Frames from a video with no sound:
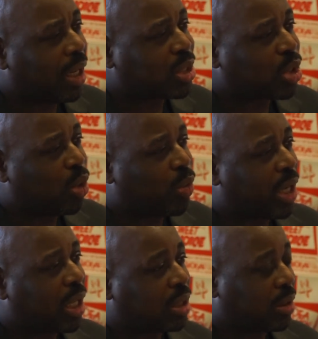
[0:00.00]
So we
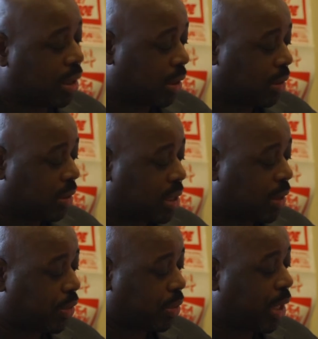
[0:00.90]
had
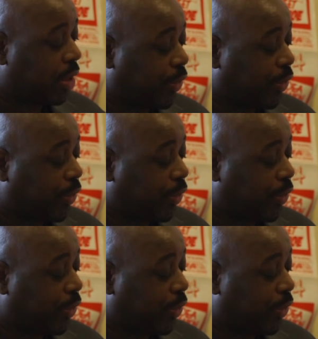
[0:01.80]
a